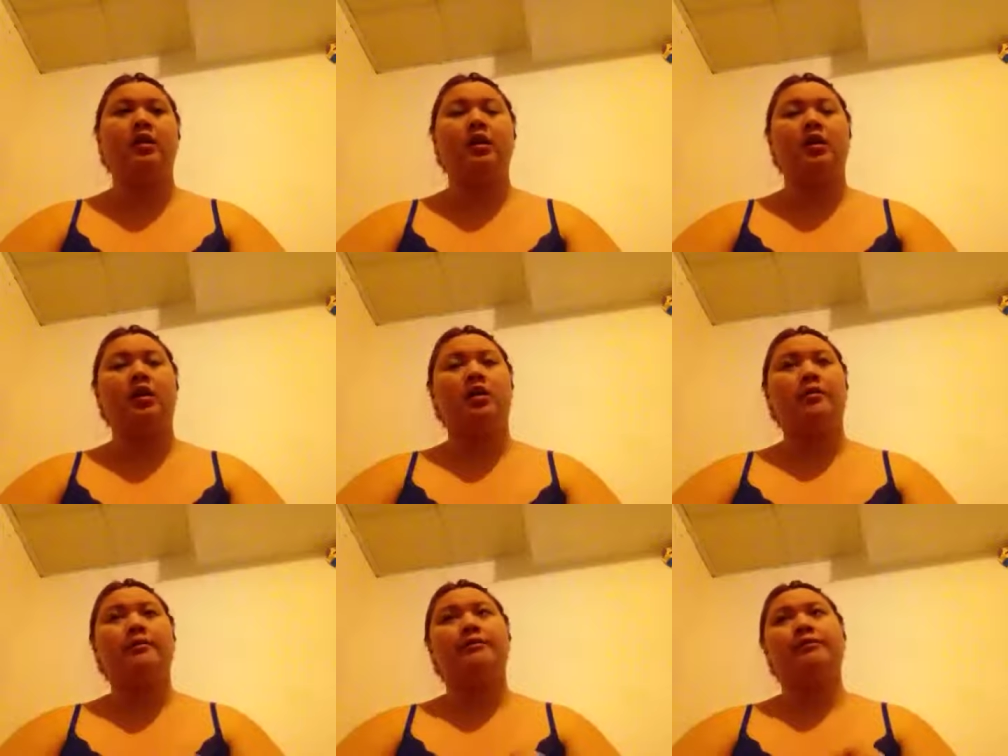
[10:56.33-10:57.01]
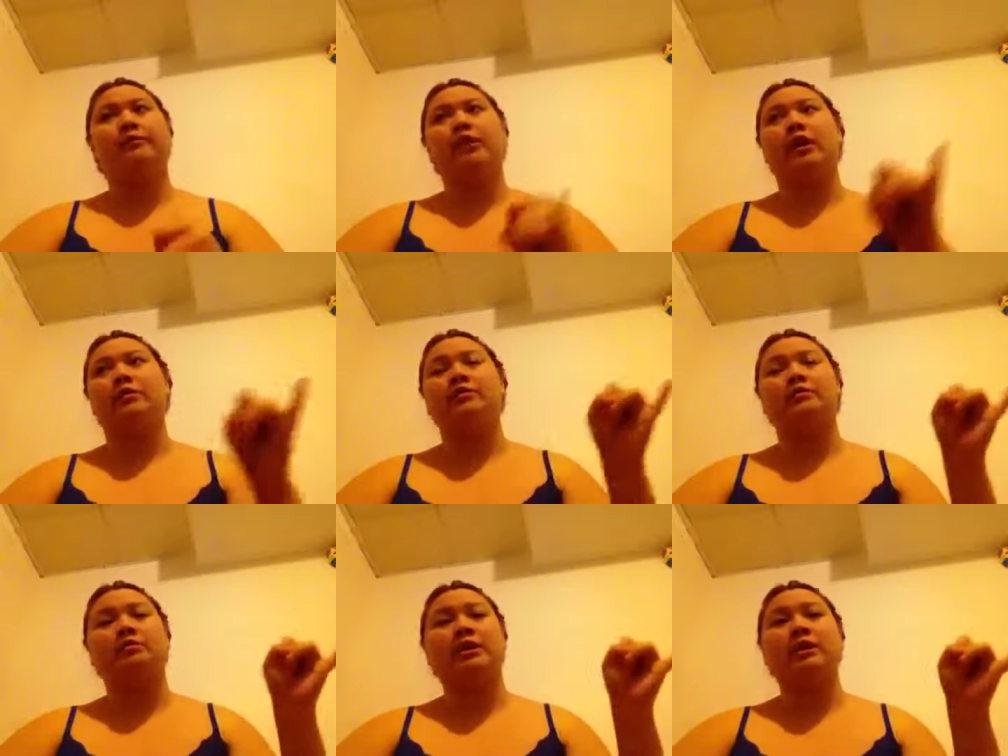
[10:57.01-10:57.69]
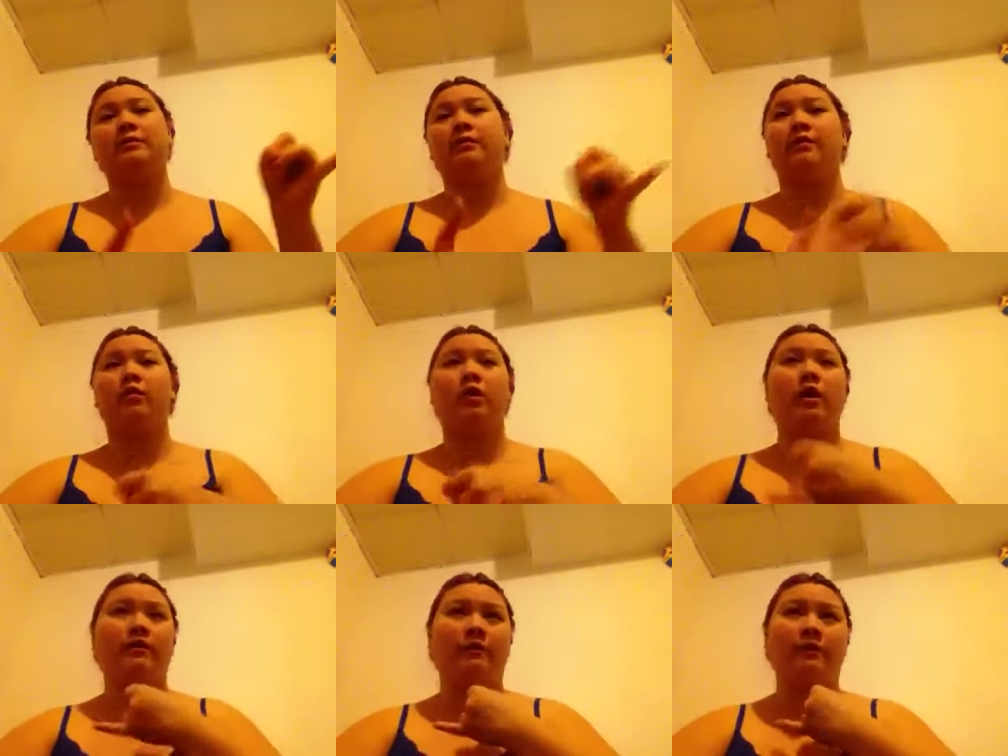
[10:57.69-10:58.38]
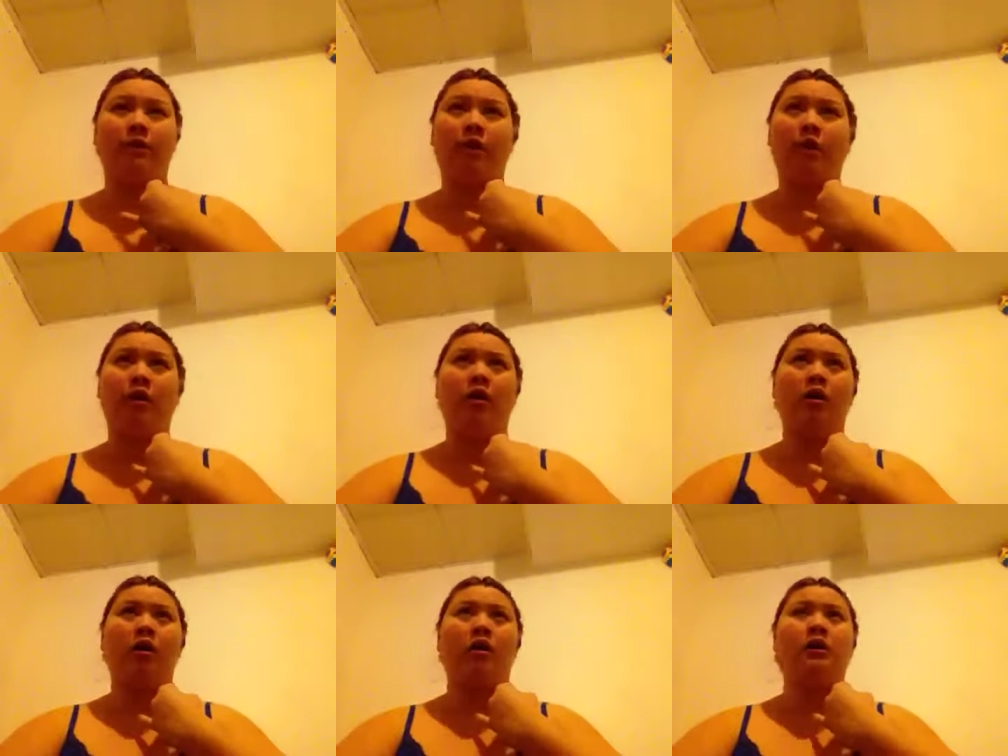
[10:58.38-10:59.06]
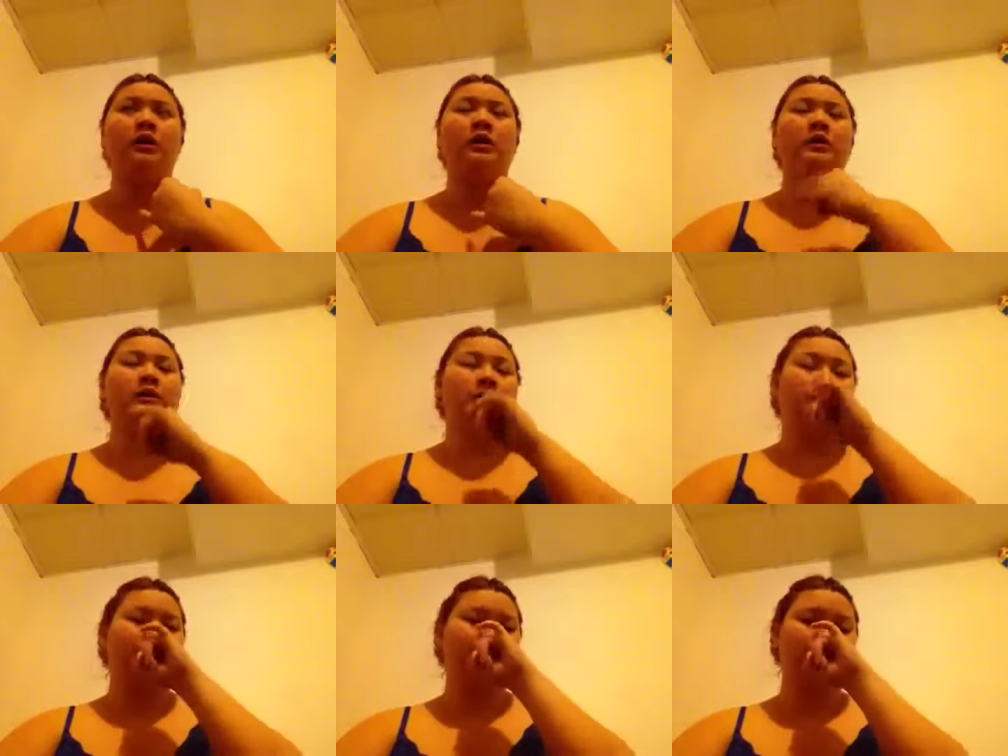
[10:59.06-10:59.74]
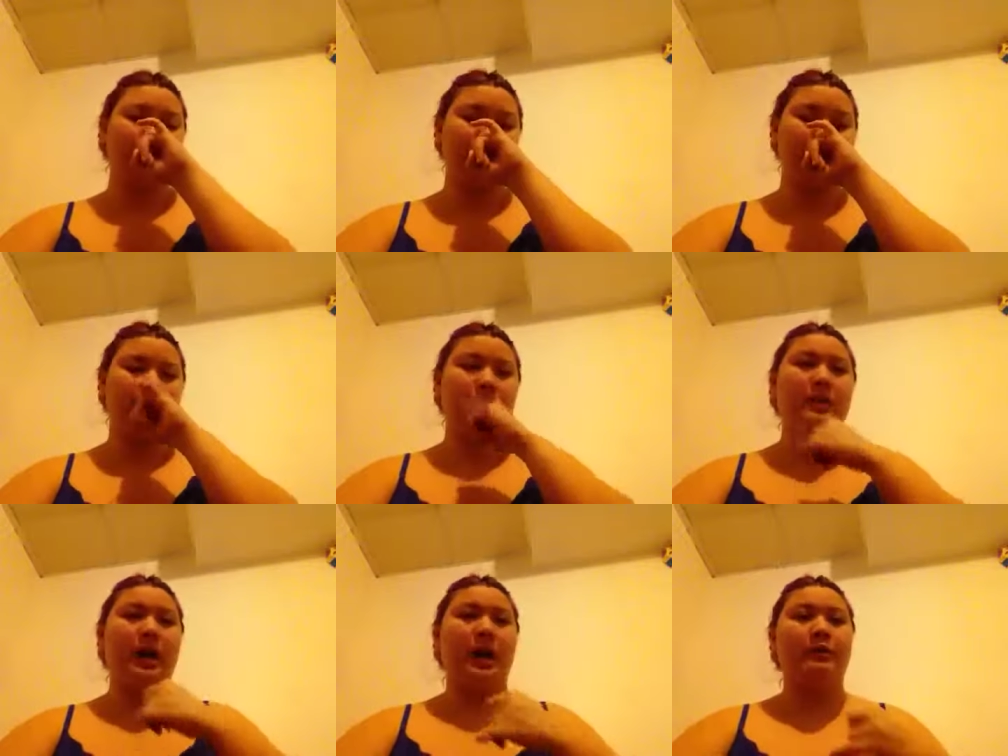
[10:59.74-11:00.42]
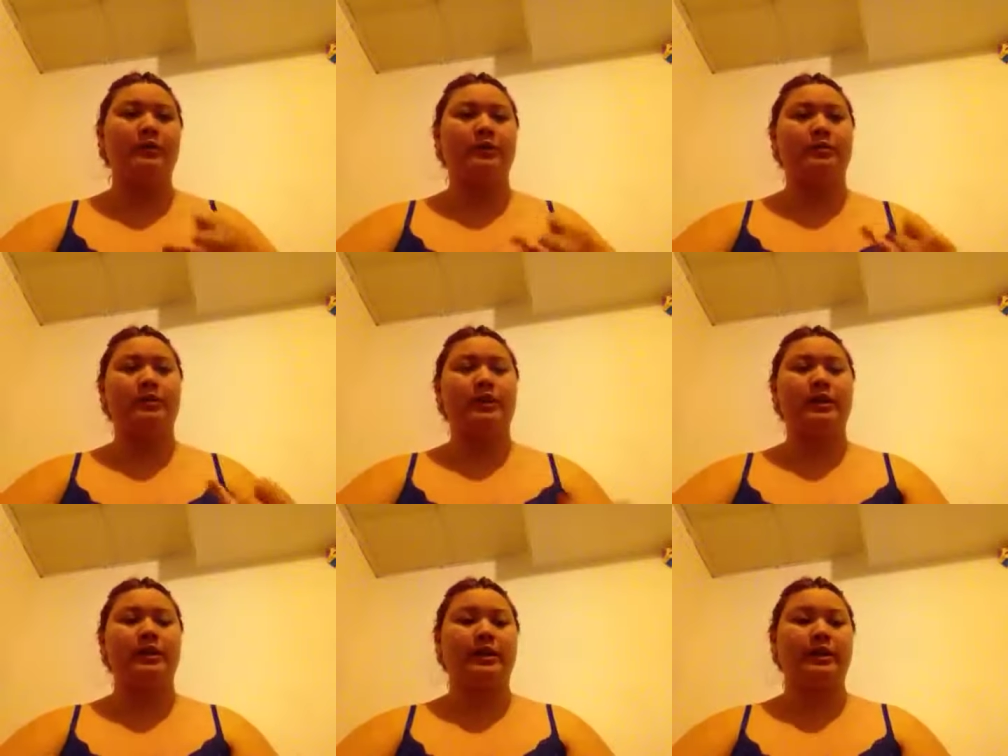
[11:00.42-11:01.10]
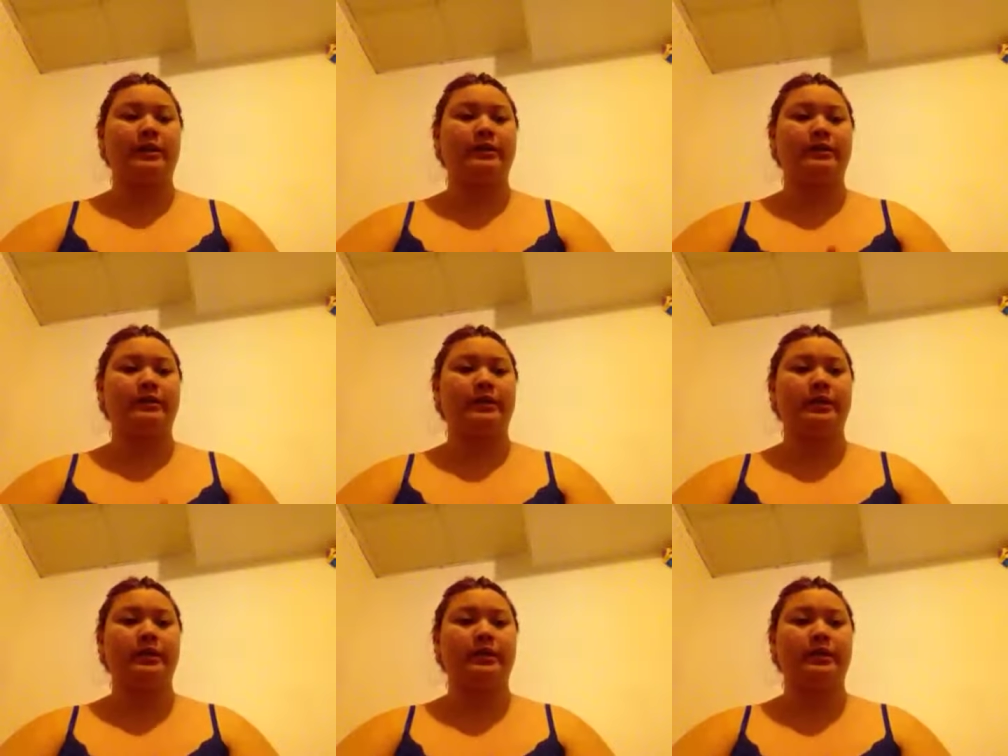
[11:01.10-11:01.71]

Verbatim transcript: Um, I was reading Before I Fall. I was reading.